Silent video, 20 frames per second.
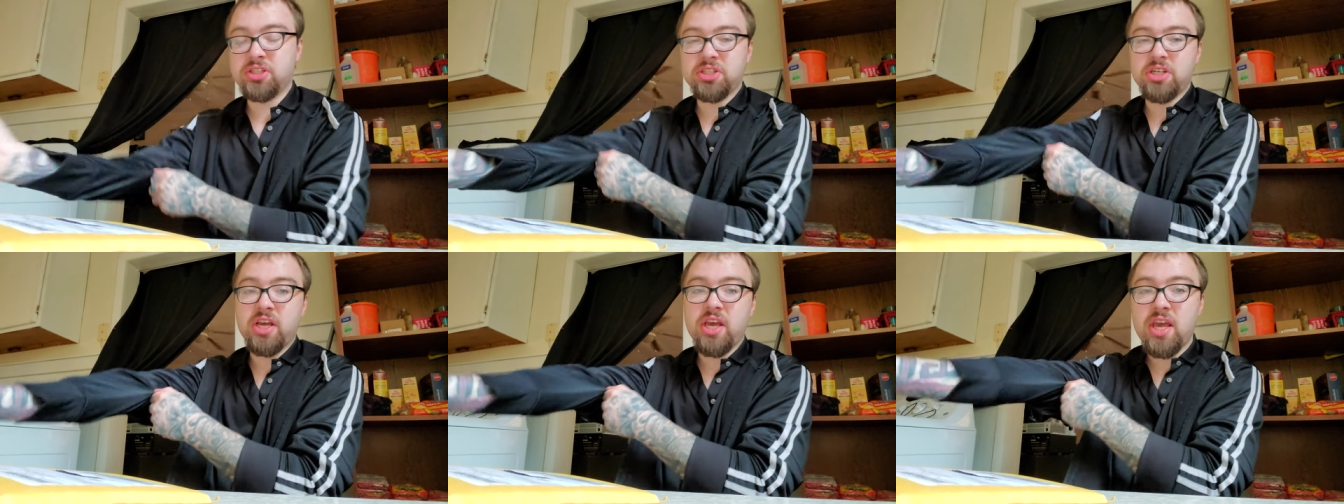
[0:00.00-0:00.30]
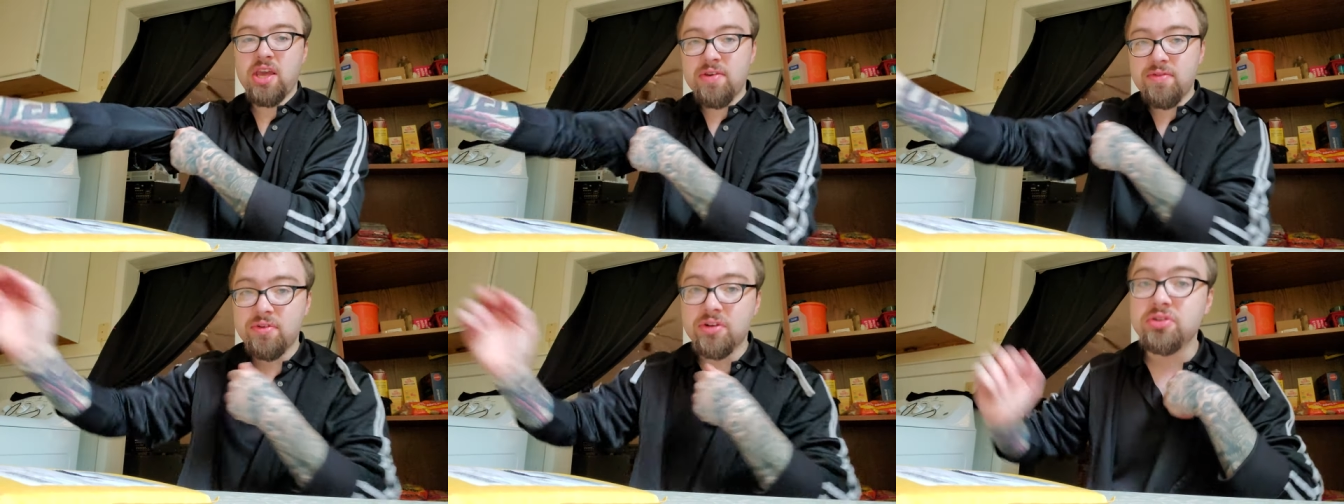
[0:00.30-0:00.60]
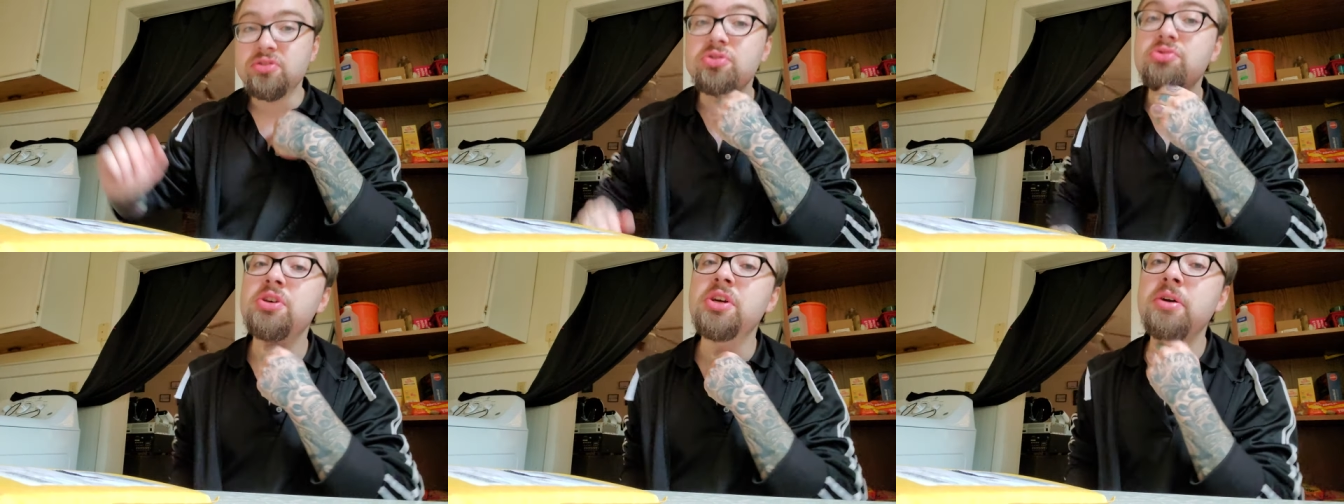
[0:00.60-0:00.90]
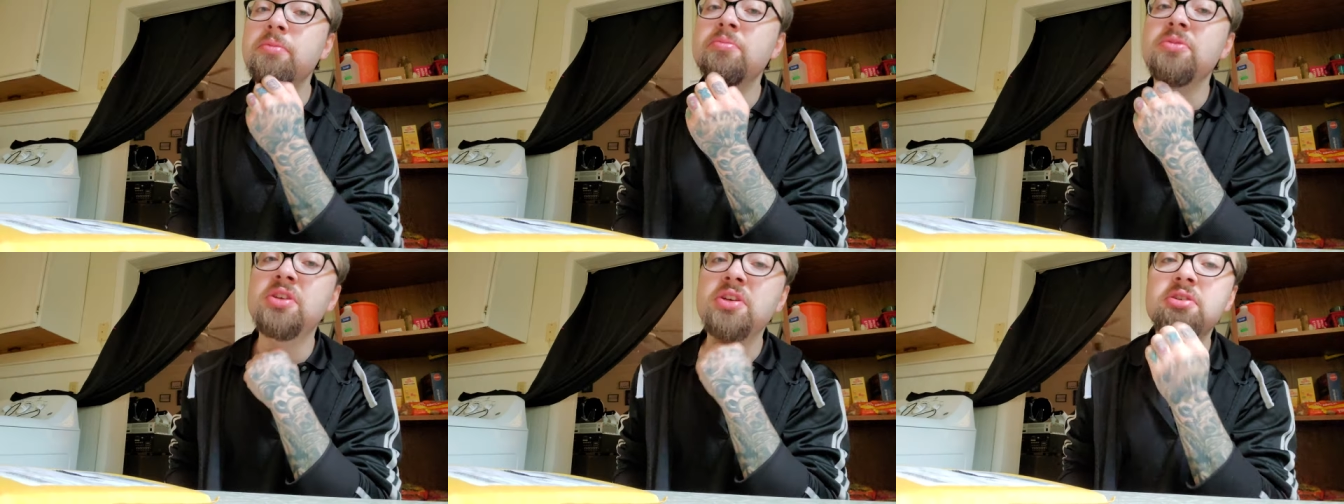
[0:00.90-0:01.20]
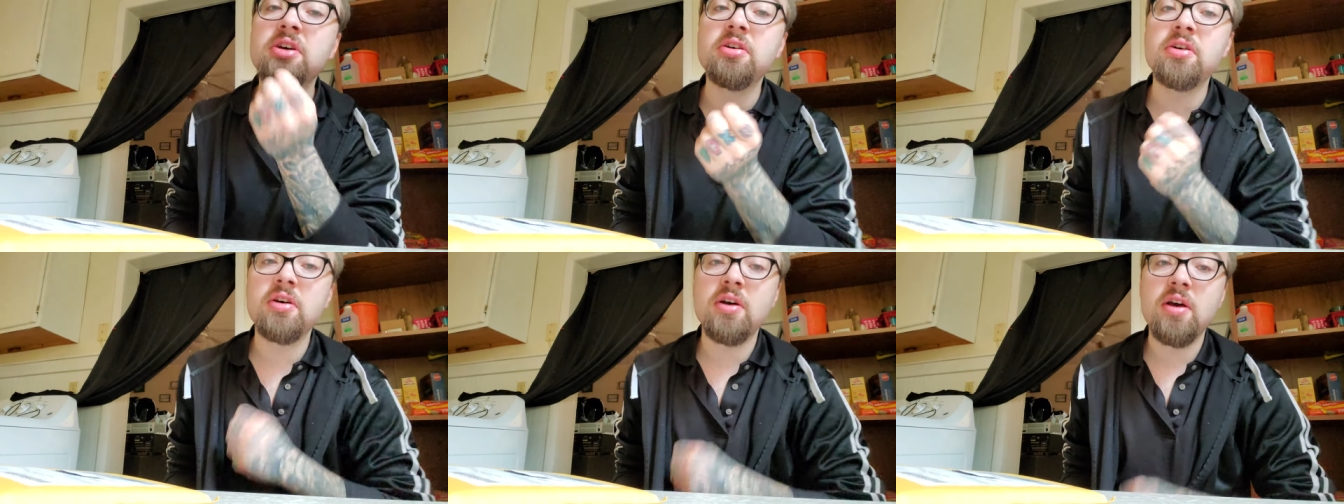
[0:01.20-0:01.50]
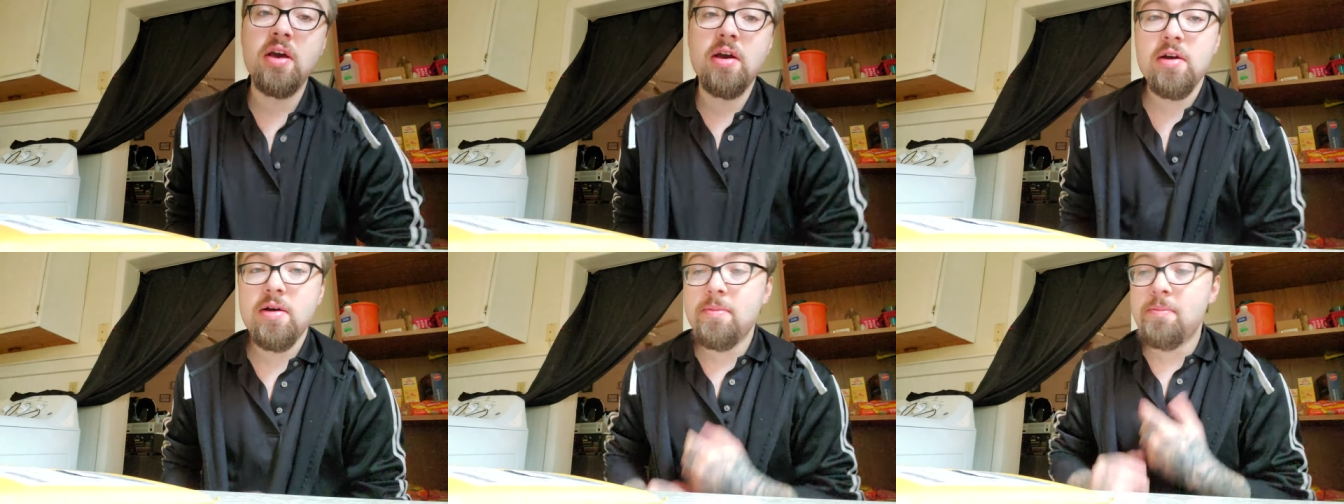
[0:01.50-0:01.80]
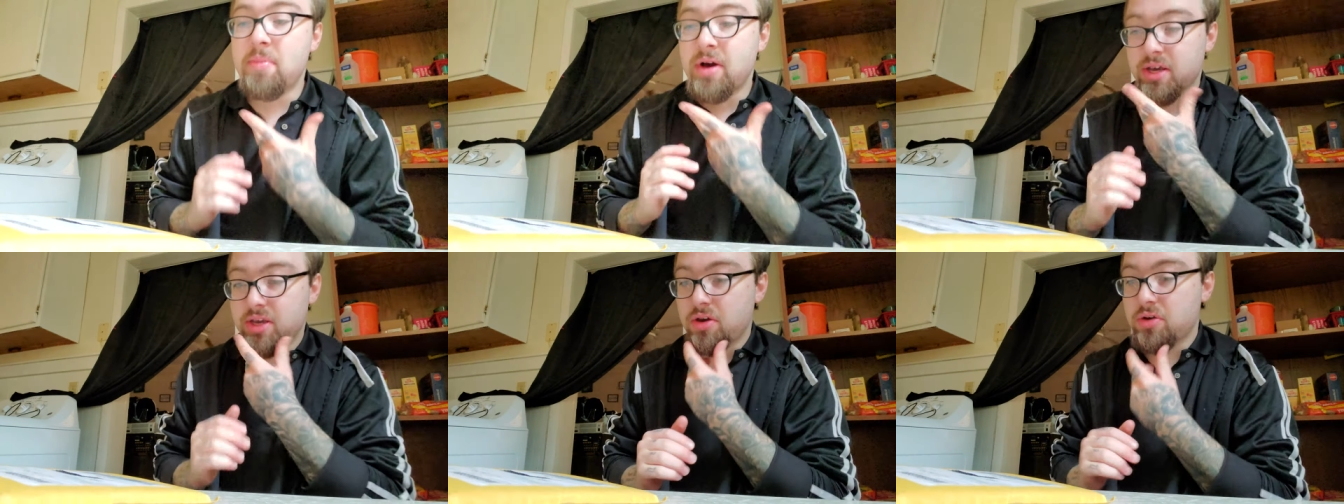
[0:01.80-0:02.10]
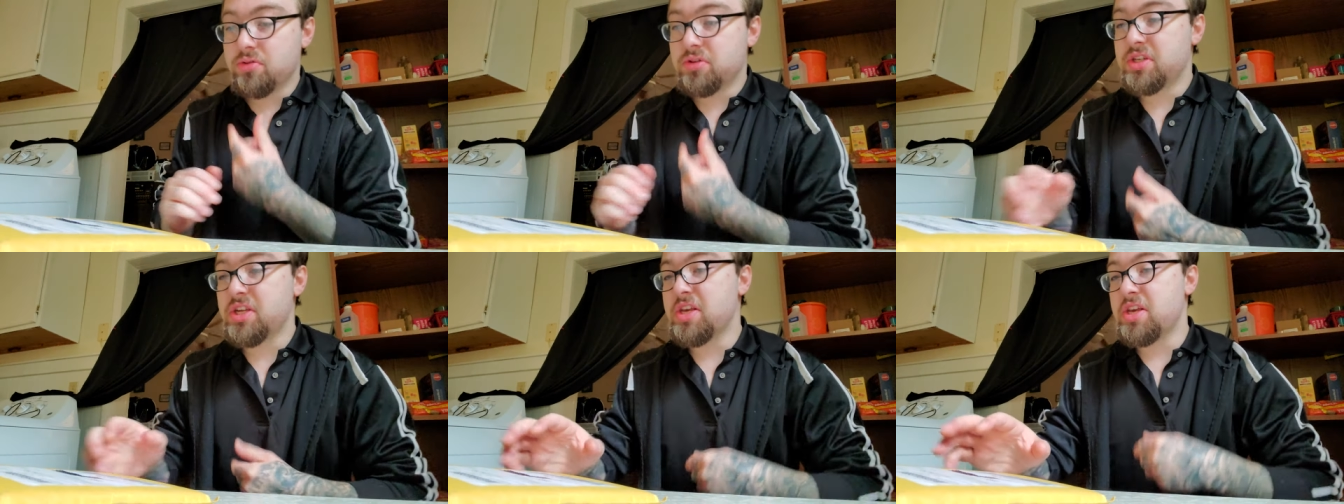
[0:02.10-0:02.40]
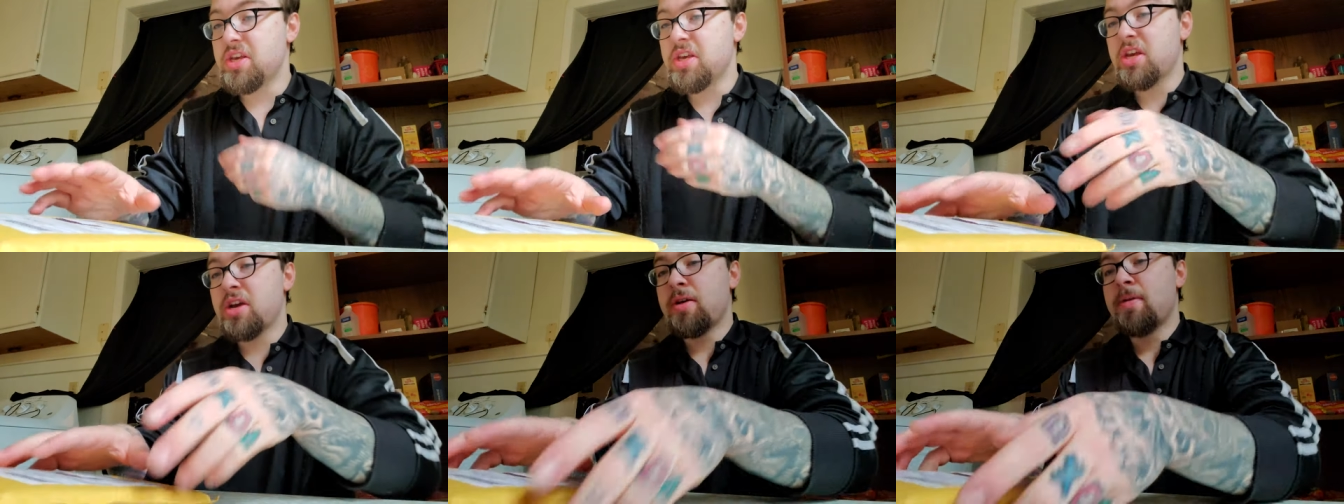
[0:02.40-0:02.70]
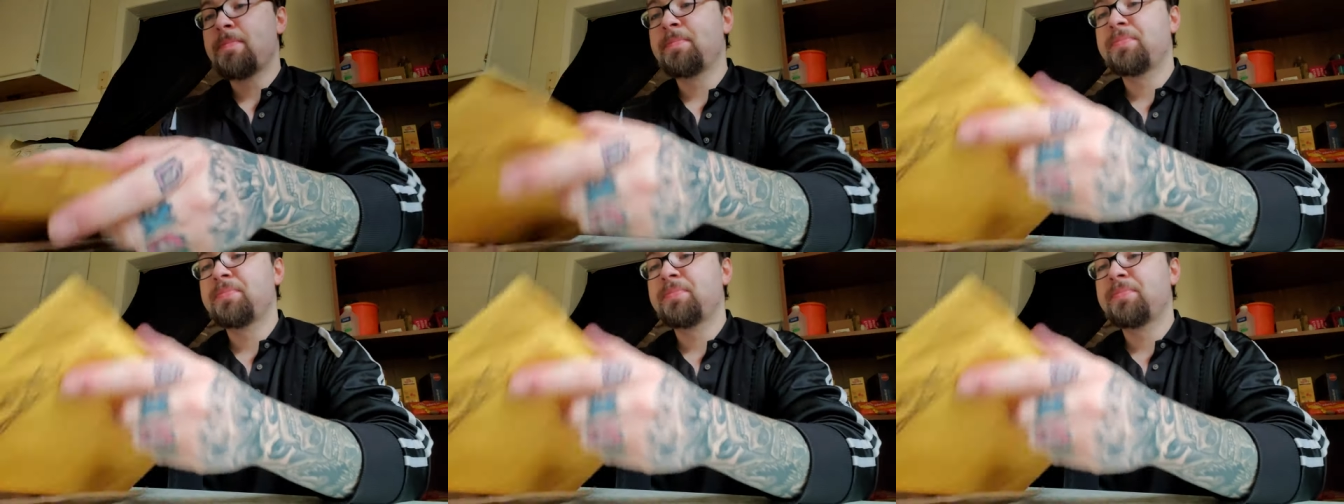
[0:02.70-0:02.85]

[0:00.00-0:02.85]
shave and trimmed my goatee.